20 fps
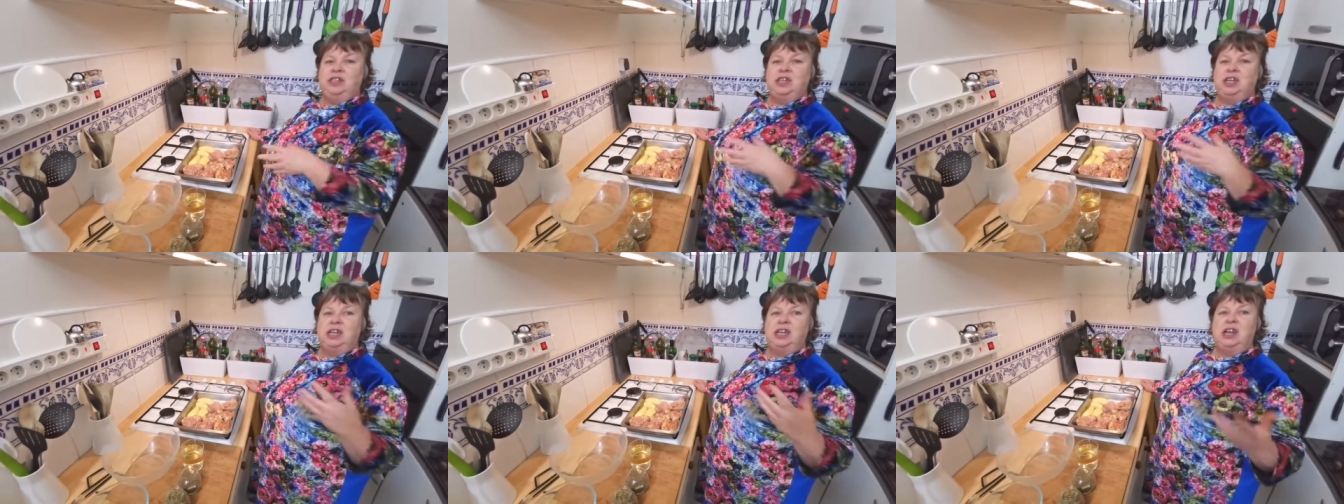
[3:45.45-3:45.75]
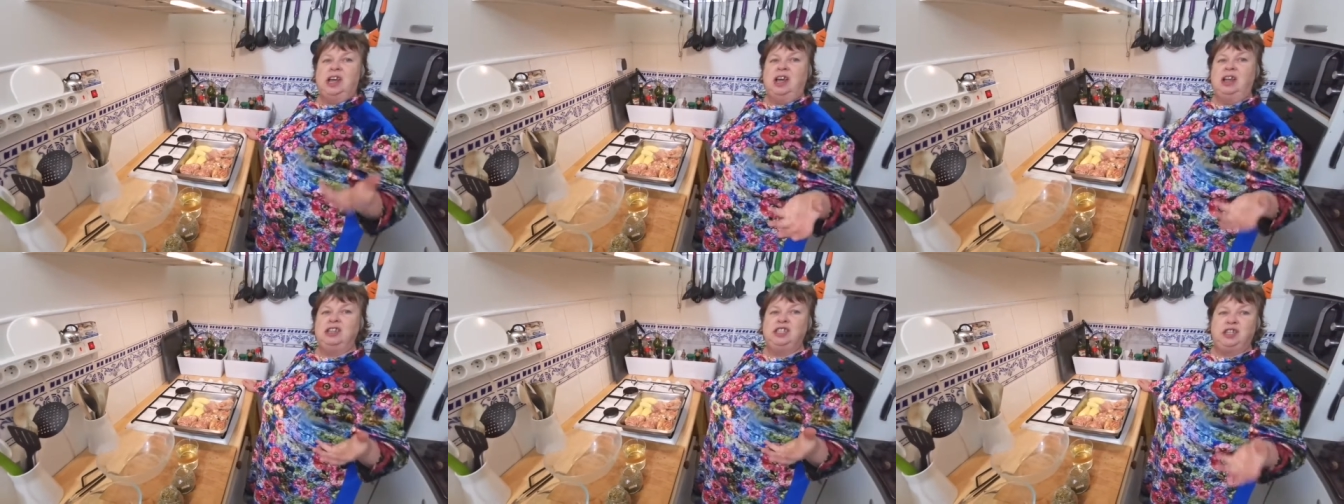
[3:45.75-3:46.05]
to
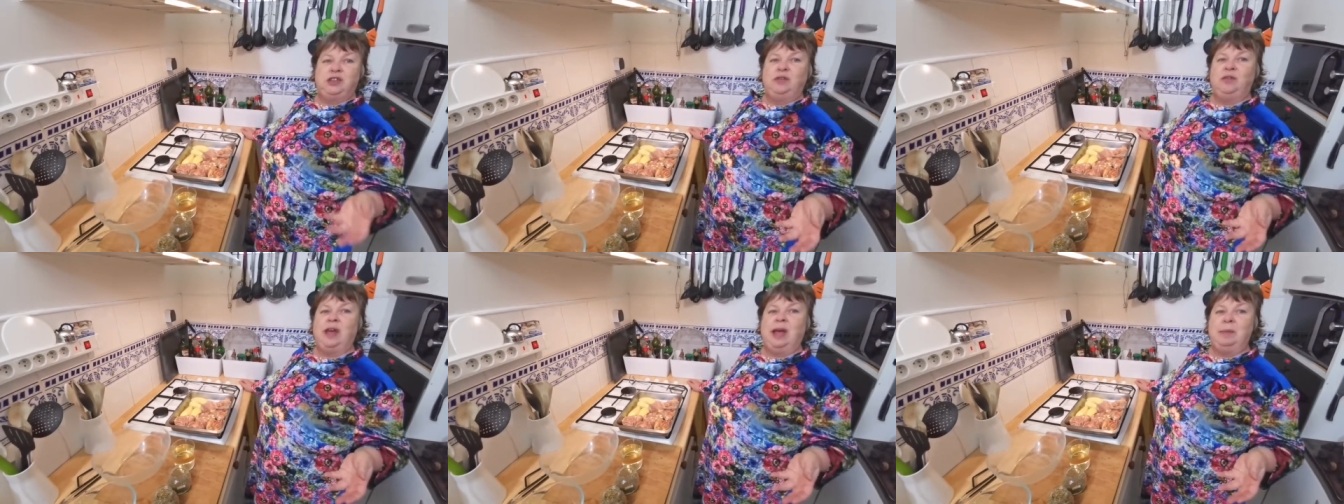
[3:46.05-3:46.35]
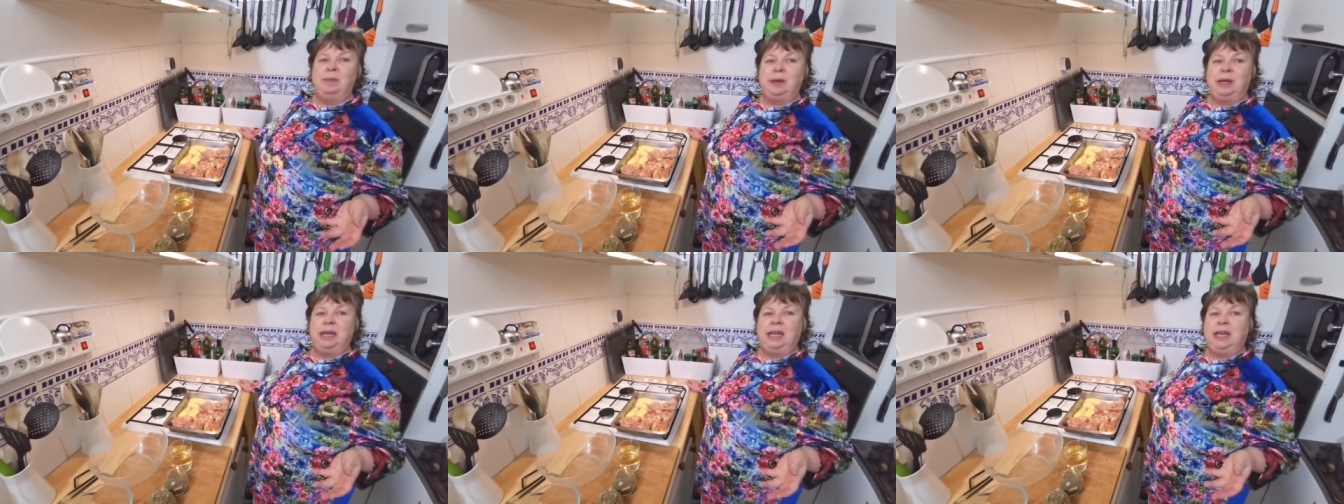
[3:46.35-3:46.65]
large
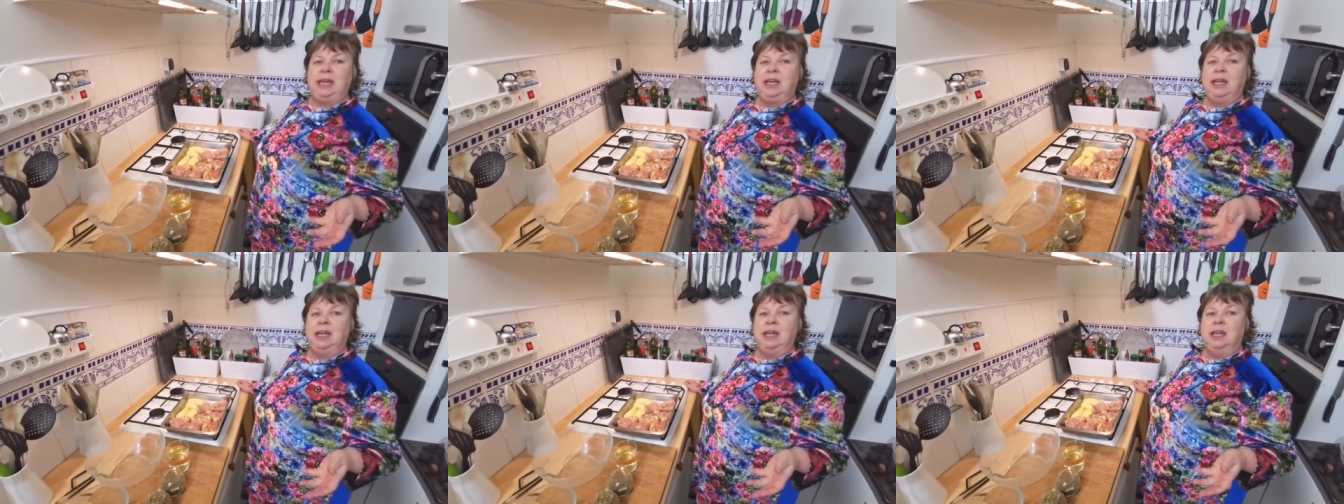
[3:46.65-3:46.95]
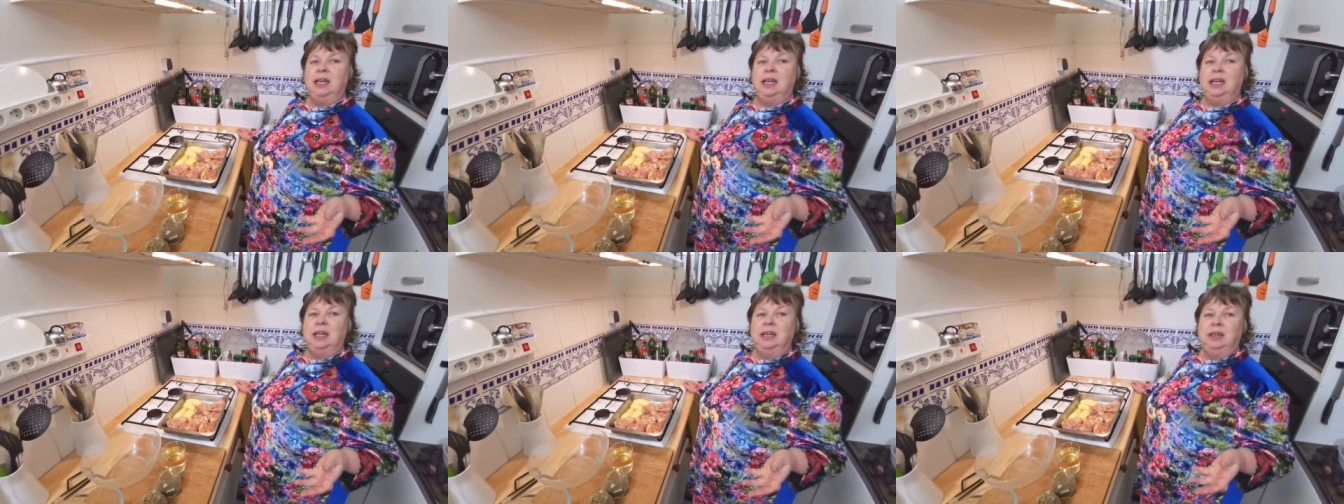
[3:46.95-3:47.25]
family
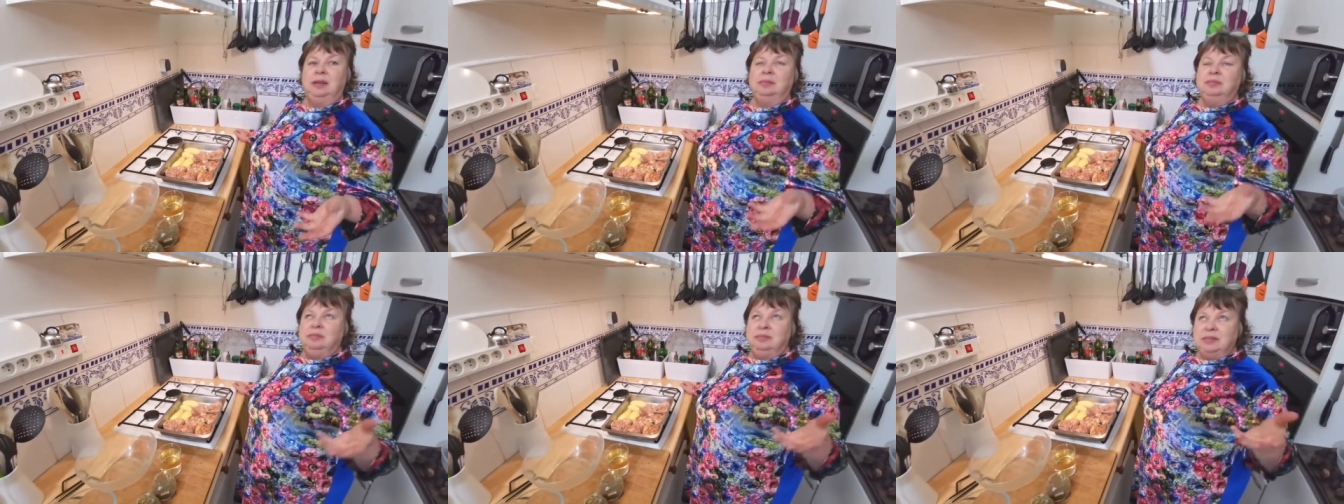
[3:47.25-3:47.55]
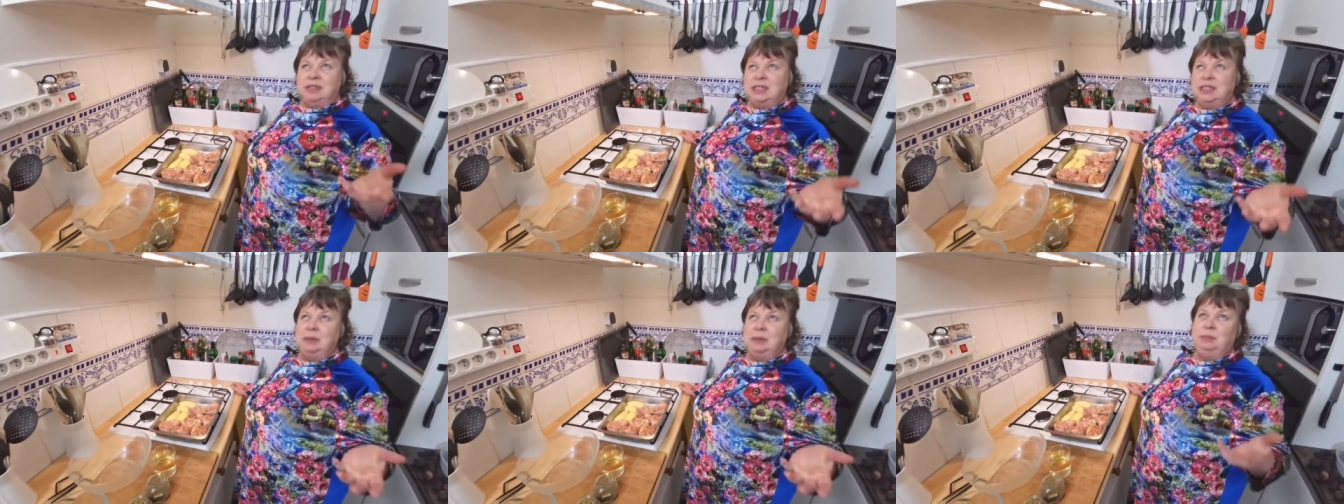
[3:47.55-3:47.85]

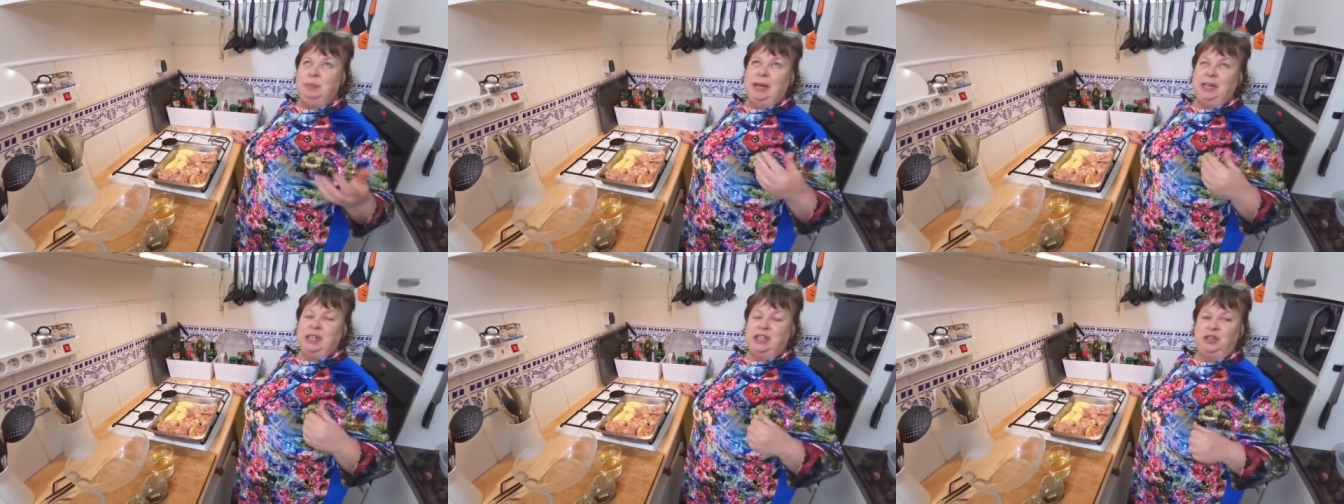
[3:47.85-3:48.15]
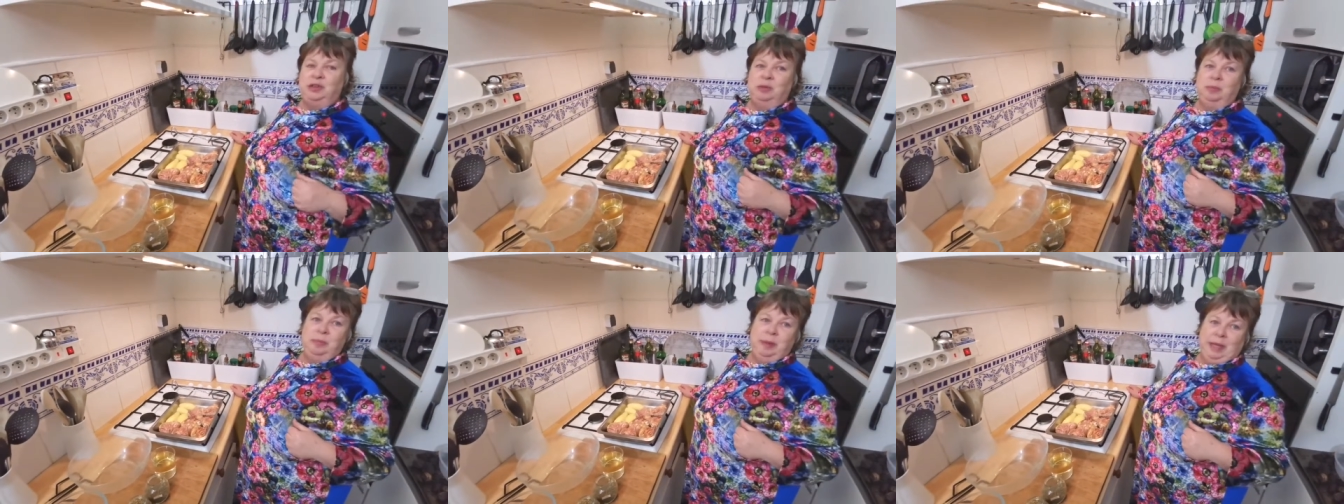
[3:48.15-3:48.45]

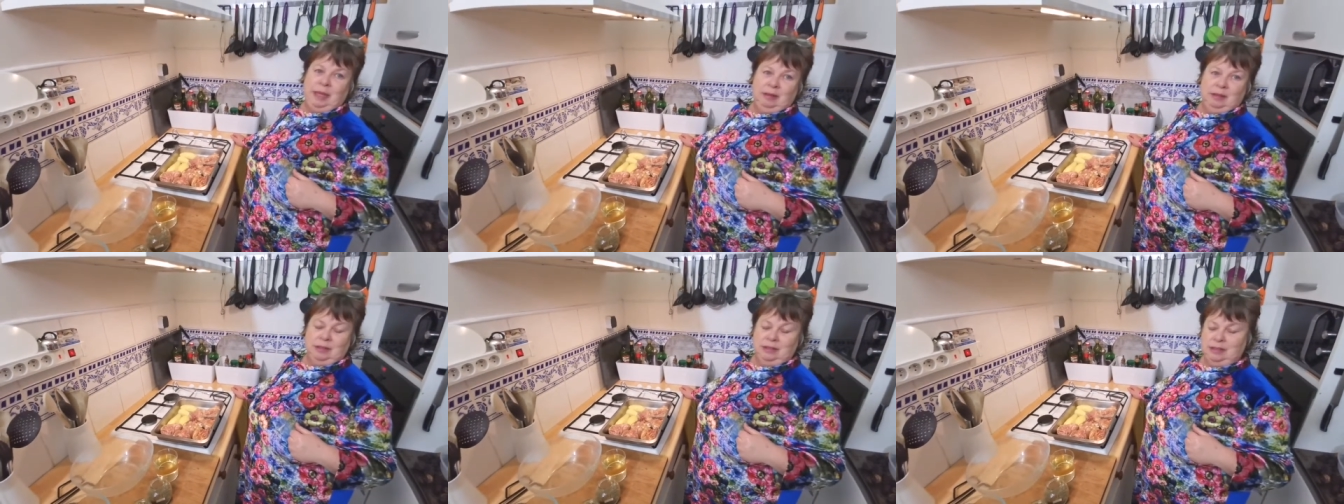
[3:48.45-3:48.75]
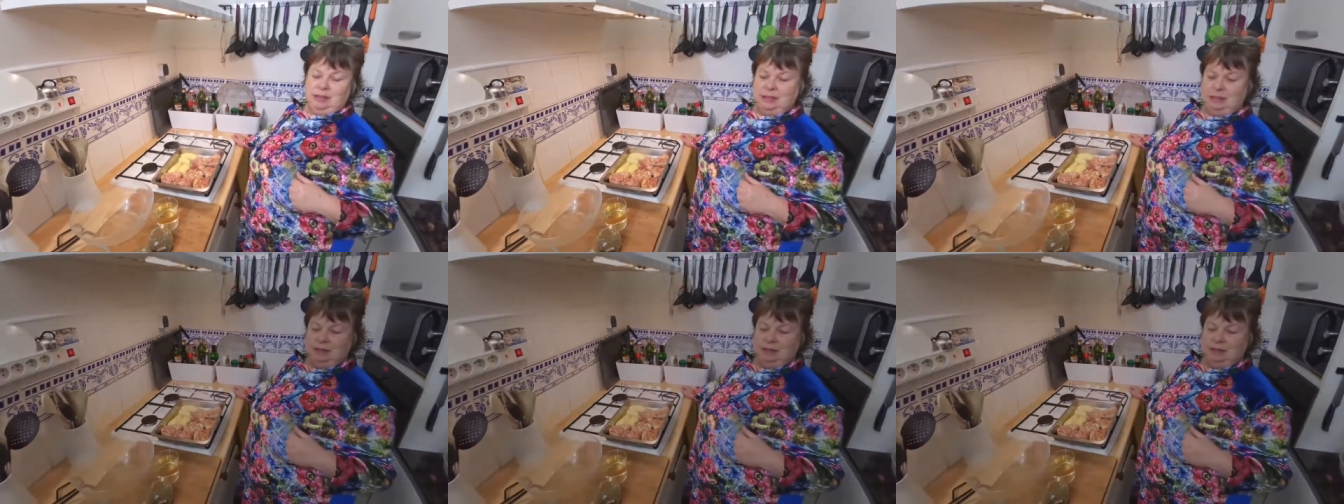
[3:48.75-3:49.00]
special meals.